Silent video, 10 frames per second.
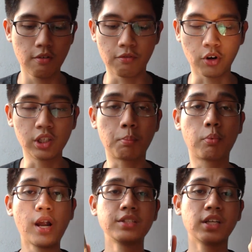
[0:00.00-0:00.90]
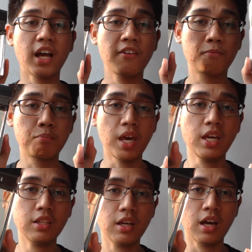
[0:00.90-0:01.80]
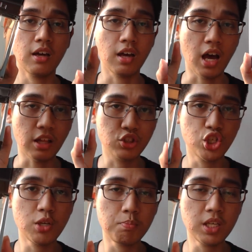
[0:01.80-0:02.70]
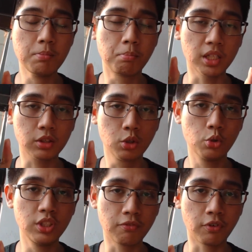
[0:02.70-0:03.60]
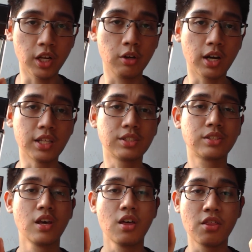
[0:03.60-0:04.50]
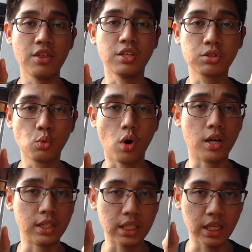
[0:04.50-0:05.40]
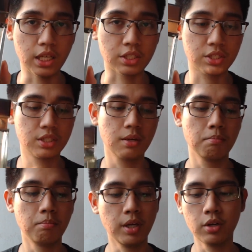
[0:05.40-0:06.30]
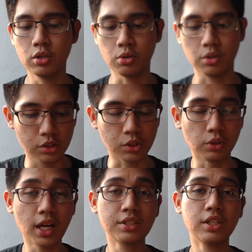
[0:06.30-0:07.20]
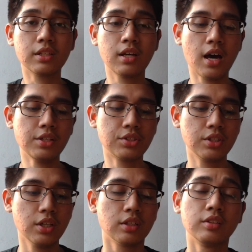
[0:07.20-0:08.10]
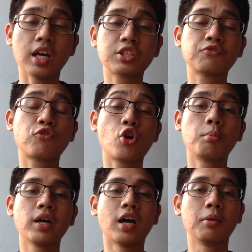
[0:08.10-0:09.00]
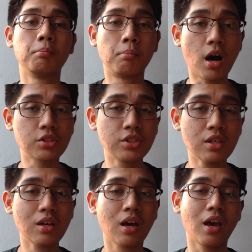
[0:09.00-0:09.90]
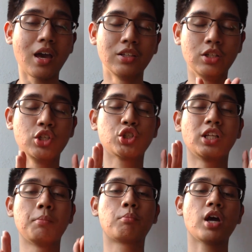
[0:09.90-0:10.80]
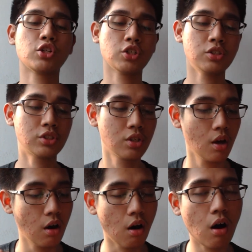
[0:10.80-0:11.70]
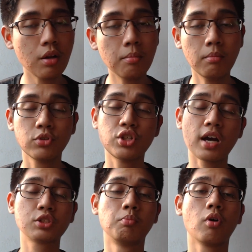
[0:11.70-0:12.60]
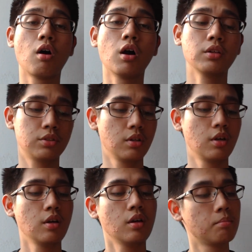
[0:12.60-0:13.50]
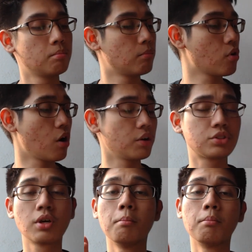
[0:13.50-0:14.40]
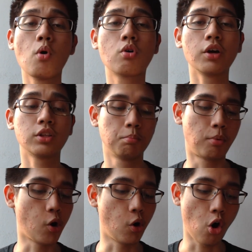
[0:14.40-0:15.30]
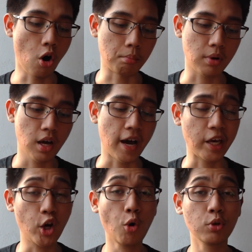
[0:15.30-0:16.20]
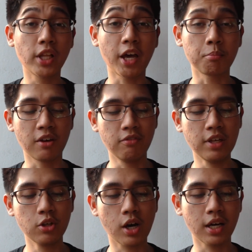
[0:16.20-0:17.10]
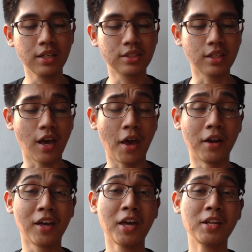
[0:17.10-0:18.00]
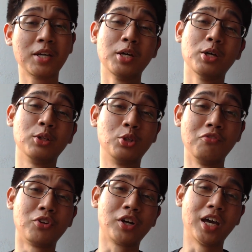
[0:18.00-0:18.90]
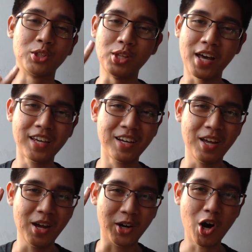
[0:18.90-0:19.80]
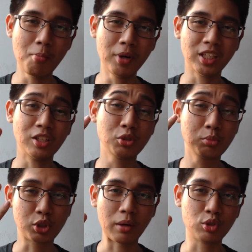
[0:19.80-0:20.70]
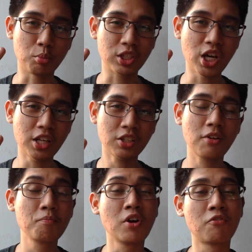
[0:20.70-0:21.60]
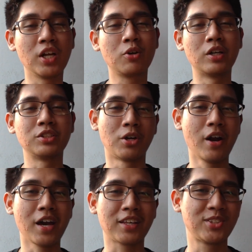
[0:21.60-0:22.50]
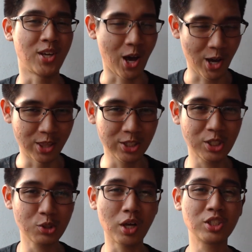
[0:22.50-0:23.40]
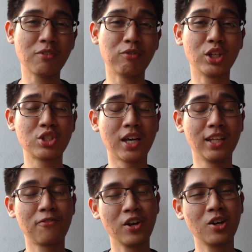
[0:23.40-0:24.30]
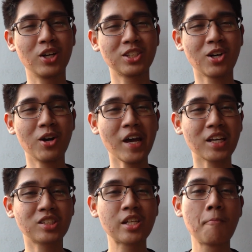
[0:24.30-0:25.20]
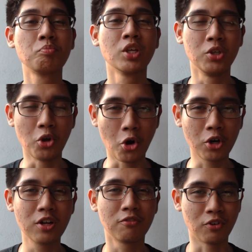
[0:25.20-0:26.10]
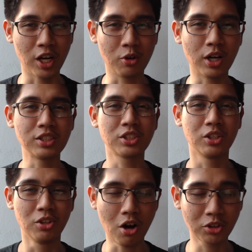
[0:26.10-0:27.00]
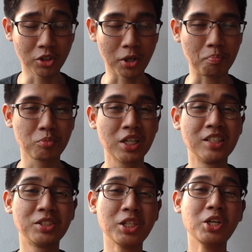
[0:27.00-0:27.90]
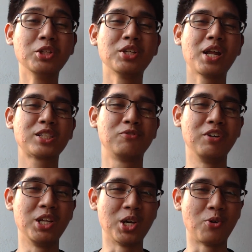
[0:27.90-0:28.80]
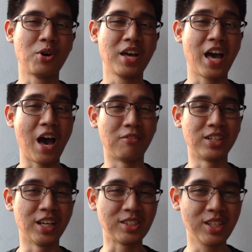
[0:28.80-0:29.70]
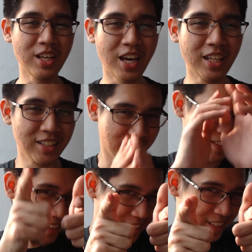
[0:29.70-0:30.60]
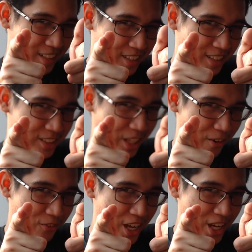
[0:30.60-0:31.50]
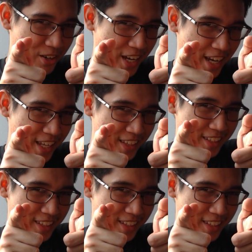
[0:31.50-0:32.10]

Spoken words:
For the price that I've paid, a cheapie but goodie fragrance, this one is. Period. So that's it, guys. That's for my unboxing and initial impressions on Jacques Bogart's Bogart for Homme. I hope you like my video, guys. And again, don't forget to like, comment, and subscribe to my channel, Fragrance RX. Again, this is Wedson from the channel Fragrance RX, your fragrance doctor. See you in the next video. Have a nice day and stay fragrant!